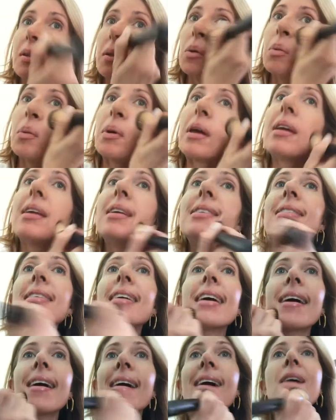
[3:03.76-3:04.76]
just a little bit
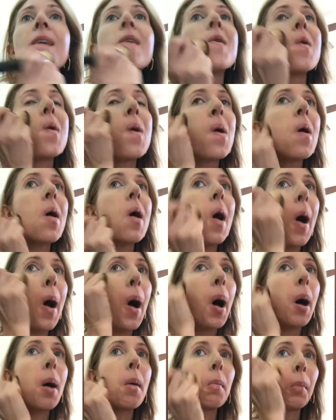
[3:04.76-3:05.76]
easier.
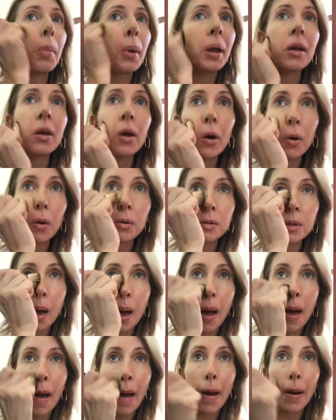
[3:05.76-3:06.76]
But it goes
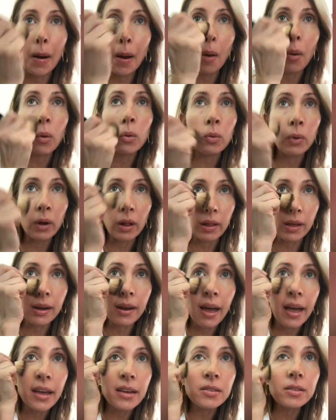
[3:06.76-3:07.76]
on really
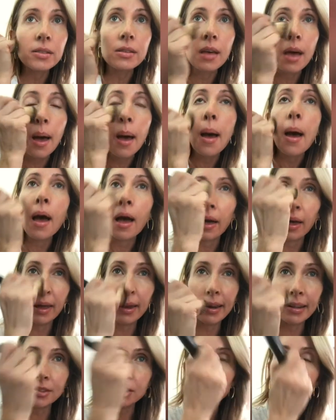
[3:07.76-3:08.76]
nice,
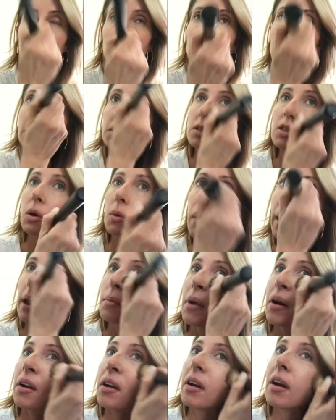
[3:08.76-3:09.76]
and it's just the
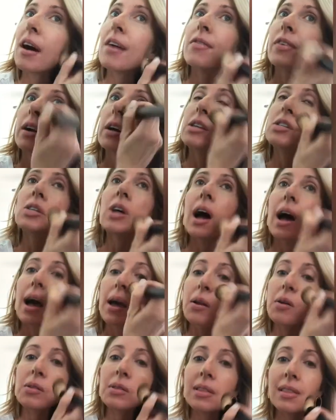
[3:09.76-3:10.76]
right amount of coverage.
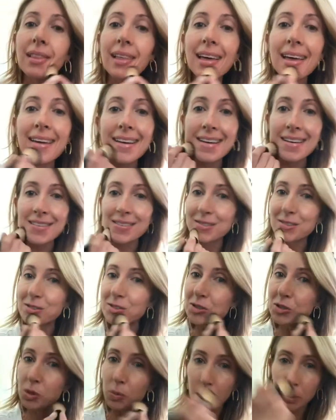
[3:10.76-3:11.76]
I don't like
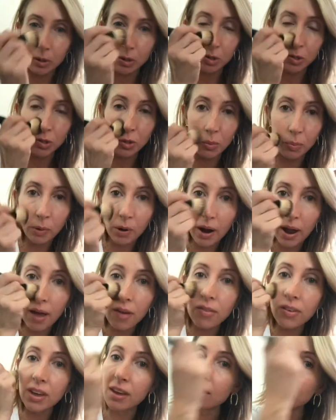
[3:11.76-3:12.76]
super, super
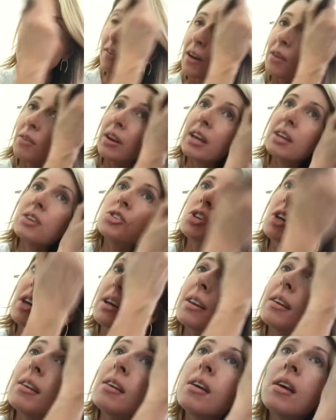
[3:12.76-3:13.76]
heavy
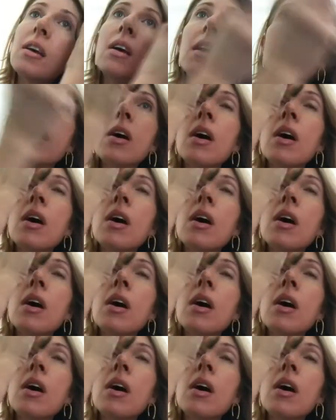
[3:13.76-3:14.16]
foundation,